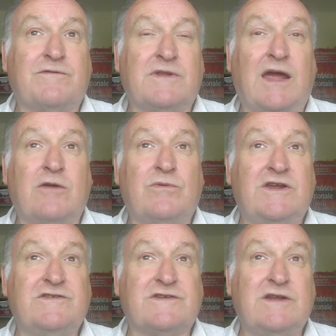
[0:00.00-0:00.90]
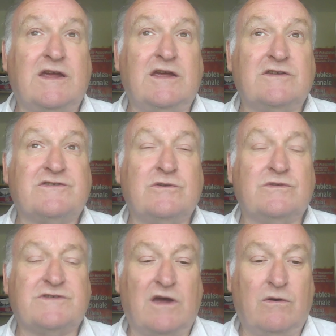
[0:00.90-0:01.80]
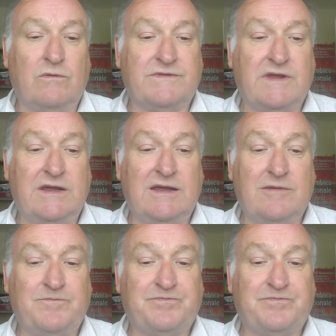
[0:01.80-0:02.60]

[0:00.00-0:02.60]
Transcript: for that reason it is good to hold the